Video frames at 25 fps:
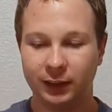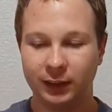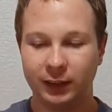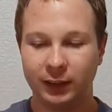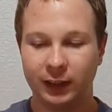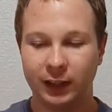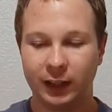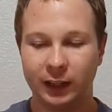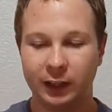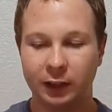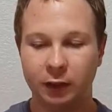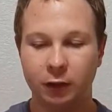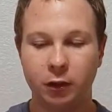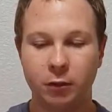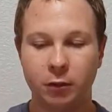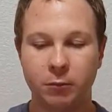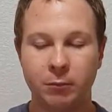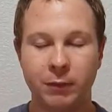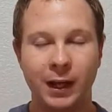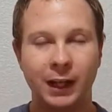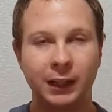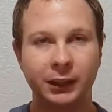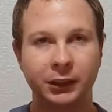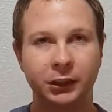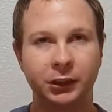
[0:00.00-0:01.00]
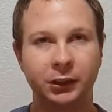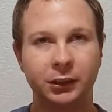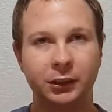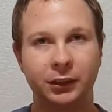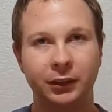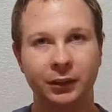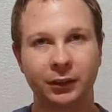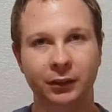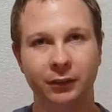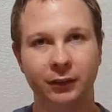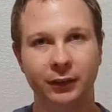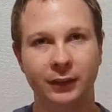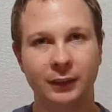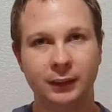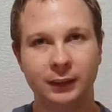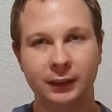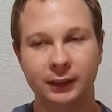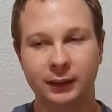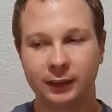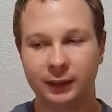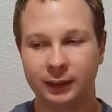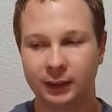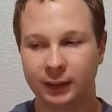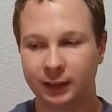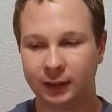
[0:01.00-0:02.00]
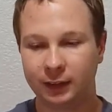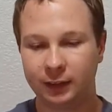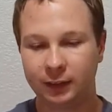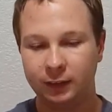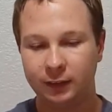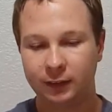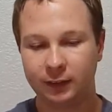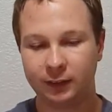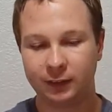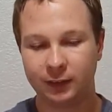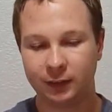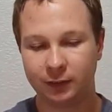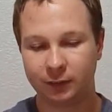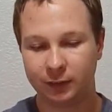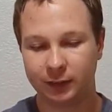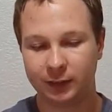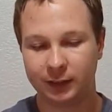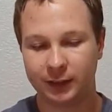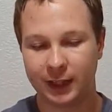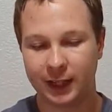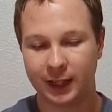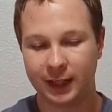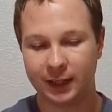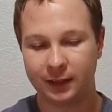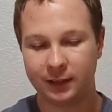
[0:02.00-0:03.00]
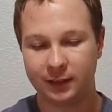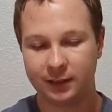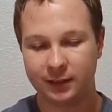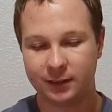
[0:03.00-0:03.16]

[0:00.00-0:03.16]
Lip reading: and you can match it to your existing thermostat.